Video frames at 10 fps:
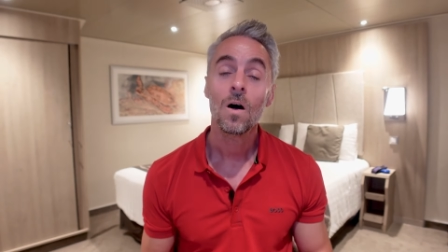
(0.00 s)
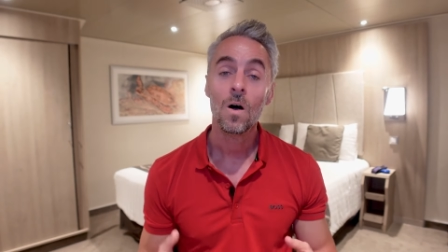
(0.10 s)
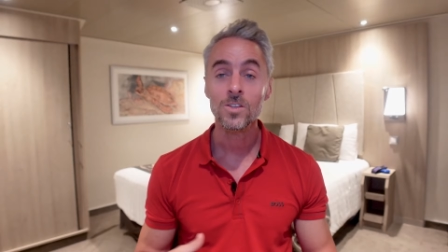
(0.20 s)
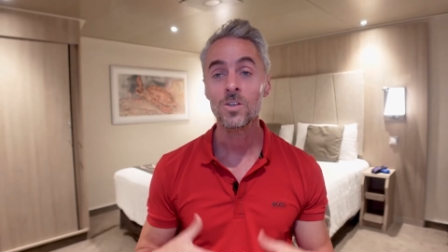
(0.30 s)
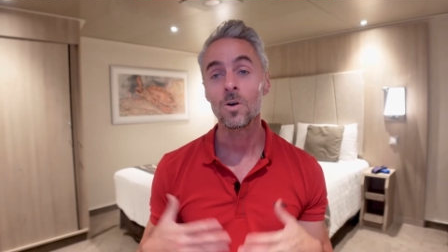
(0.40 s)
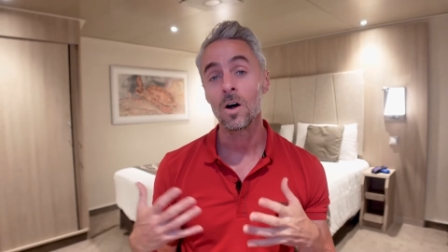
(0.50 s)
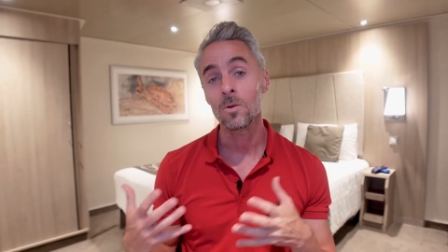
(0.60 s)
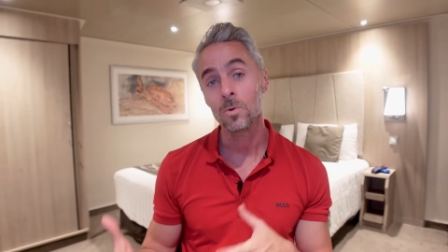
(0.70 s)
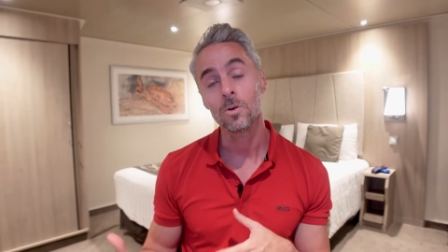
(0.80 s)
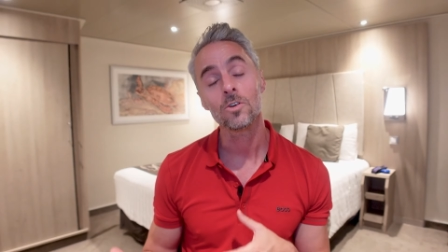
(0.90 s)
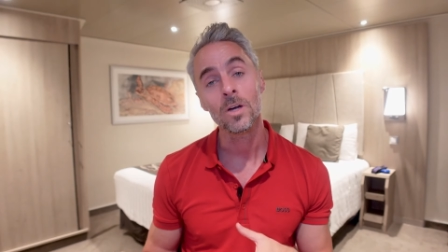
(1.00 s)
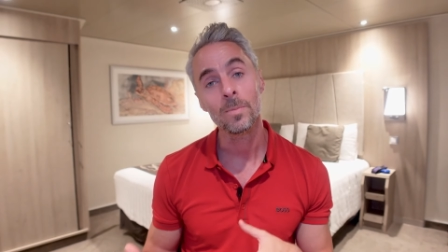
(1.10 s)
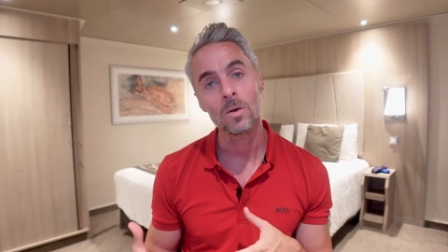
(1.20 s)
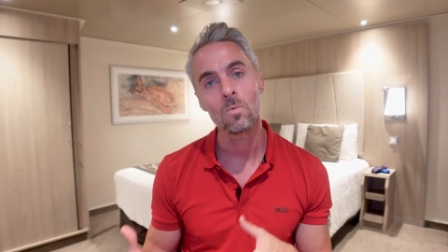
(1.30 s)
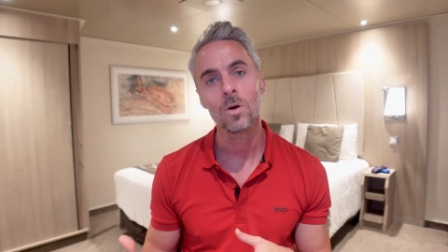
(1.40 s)
Also on Royal
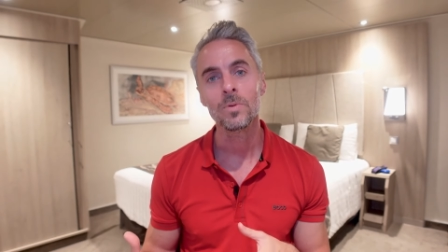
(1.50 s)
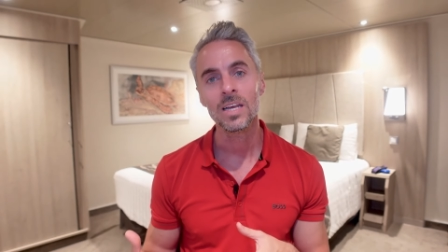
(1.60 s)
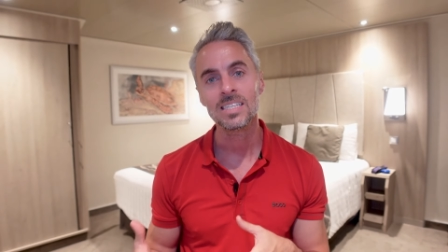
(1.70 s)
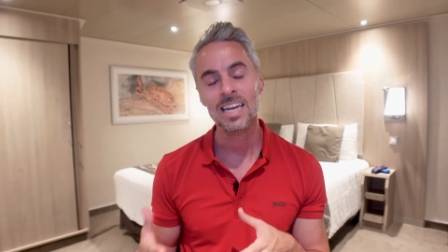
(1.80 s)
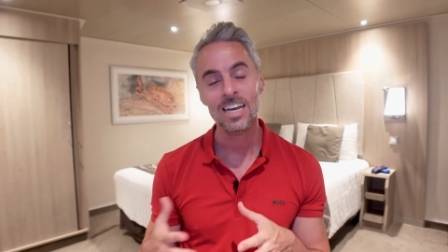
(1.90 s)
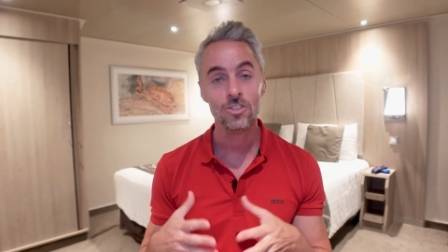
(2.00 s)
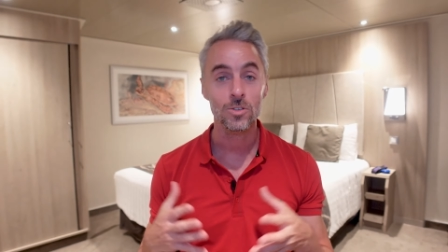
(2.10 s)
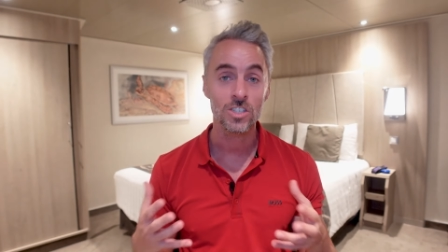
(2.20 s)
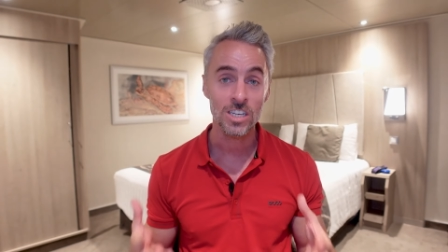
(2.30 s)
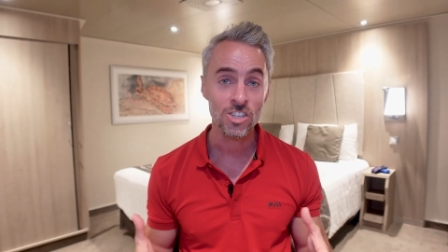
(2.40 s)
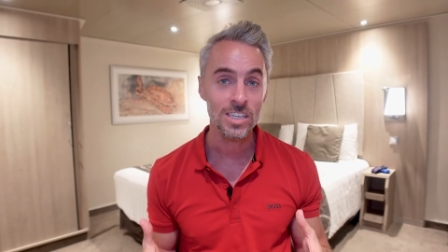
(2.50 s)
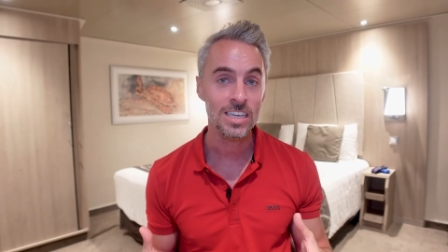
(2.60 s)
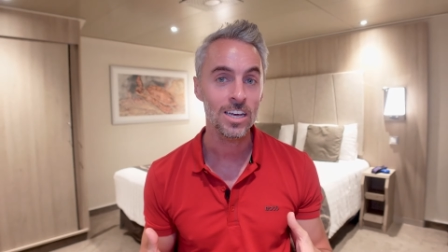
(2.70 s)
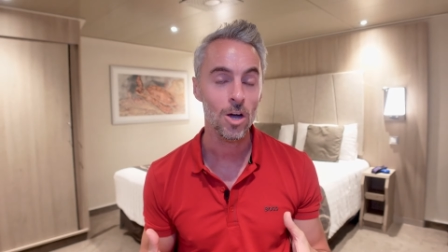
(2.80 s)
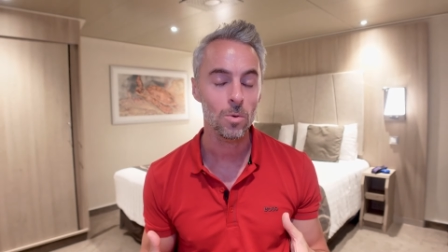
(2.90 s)
Caribbean, one place that I traditionally
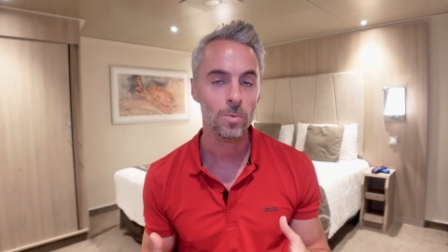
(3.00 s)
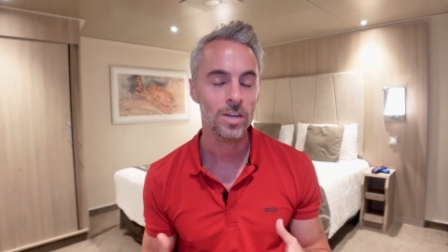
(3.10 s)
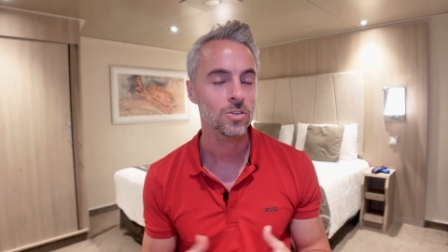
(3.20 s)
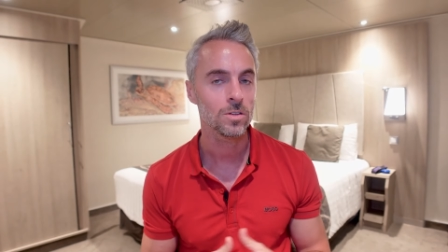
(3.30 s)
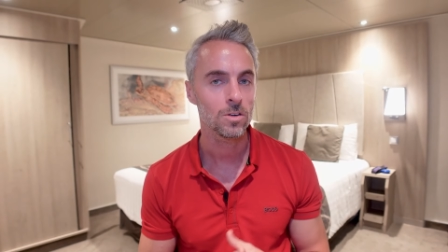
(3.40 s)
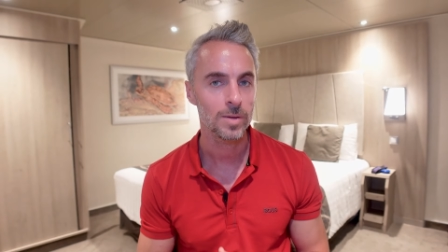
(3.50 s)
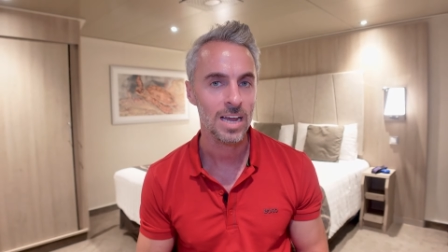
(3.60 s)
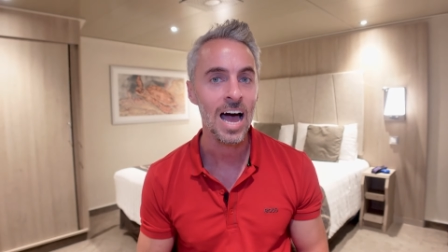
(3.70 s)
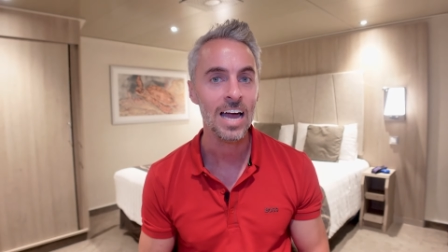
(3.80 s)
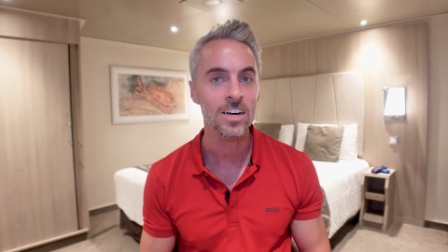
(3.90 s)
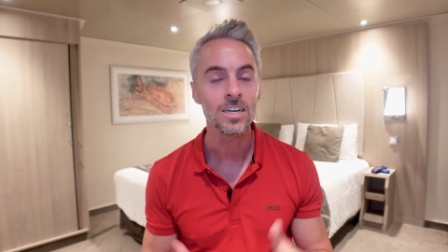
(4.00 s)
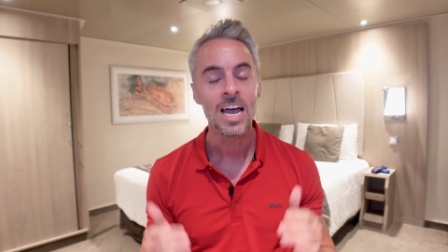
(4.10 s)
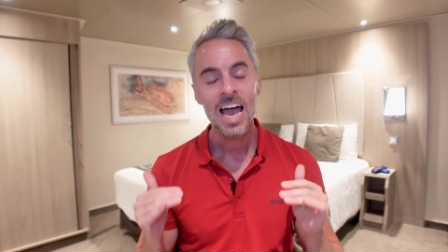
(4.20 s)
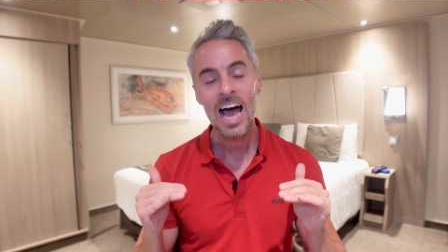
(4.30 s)
can go when rates are a little bit higher,